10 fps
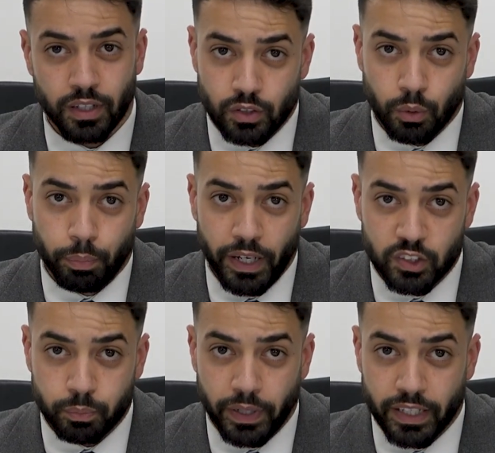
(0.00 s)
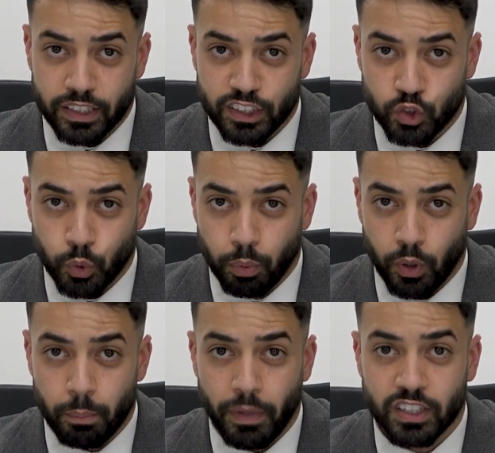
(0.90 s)
your best bet is to
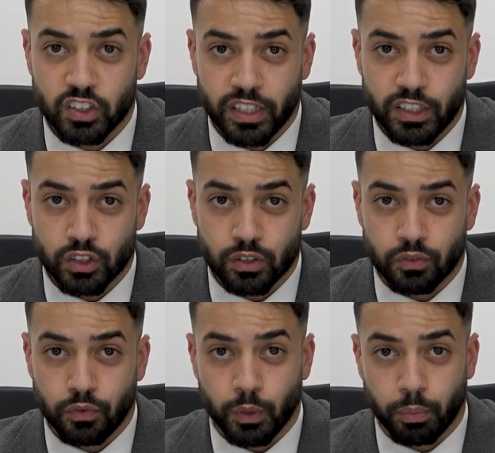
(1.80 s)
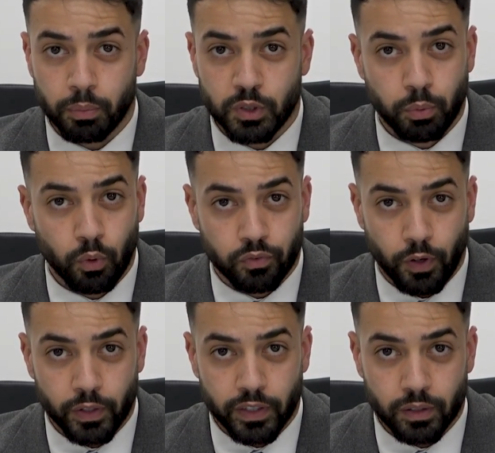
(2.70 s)
employ a managing agent for your property
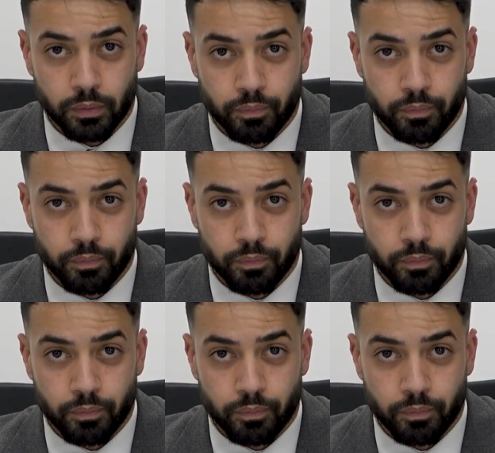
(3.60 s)
portfolio,